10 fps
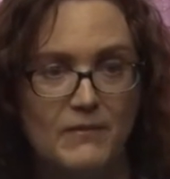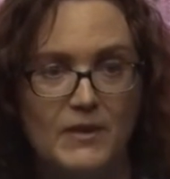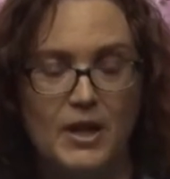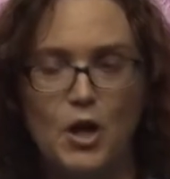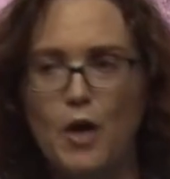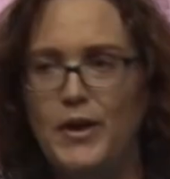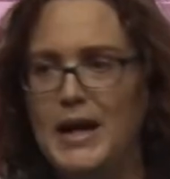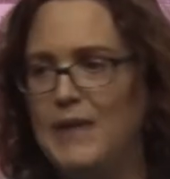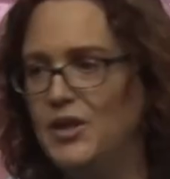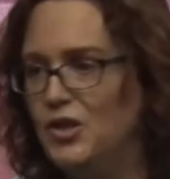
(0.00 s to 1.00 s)
And y'all think I
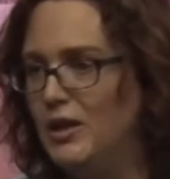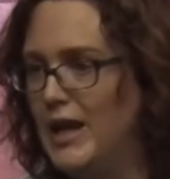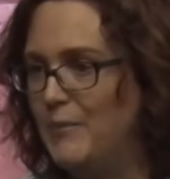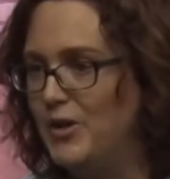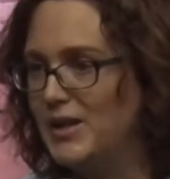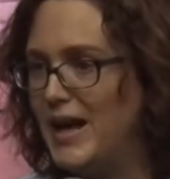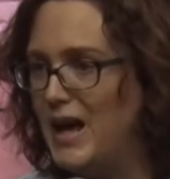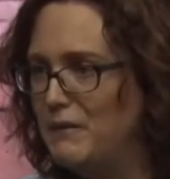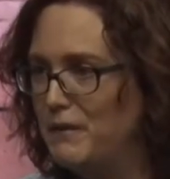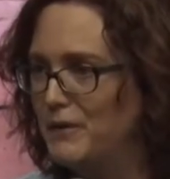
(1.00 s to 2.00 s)
have such a glamorous
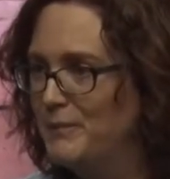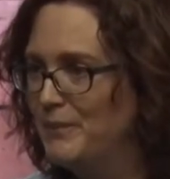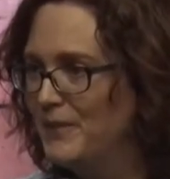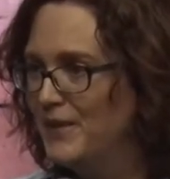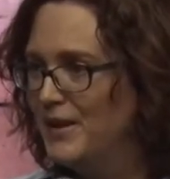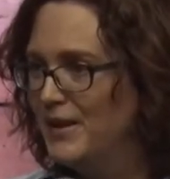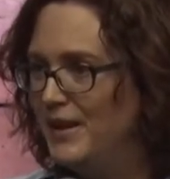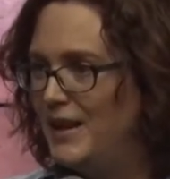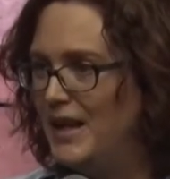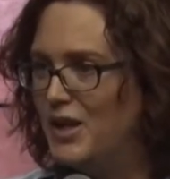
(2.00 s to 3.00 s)
life.
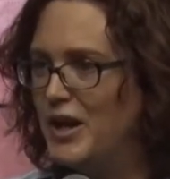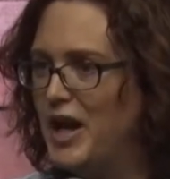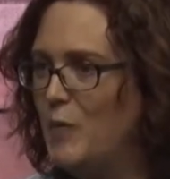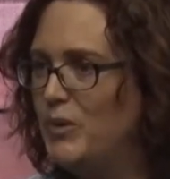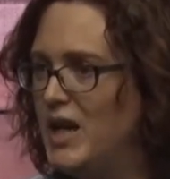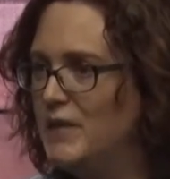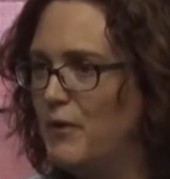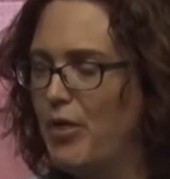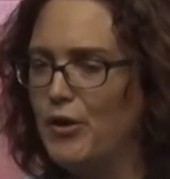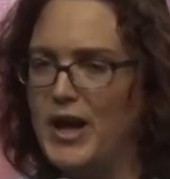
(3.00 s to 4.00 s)
And get on airplanes
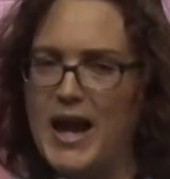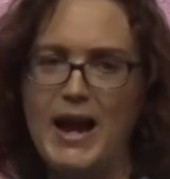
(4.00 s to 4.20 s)
for 38